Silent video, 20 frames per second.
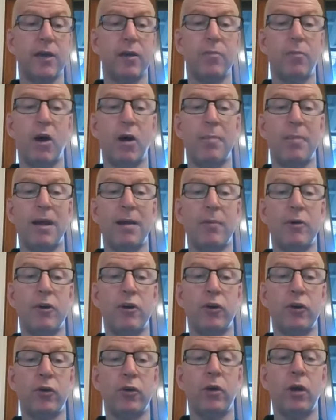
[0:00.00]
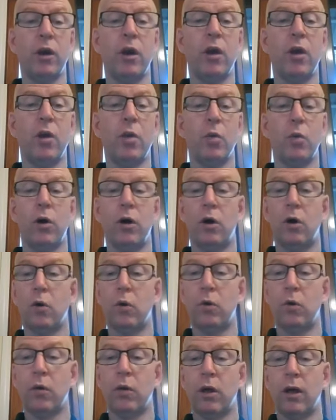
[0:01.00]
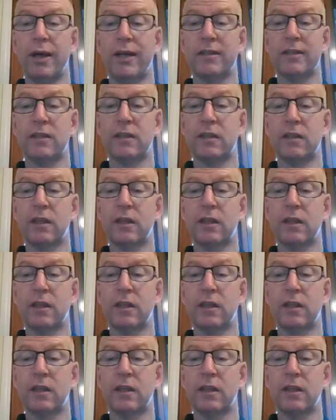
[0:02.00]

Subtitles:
you might be able to do? Well, I guess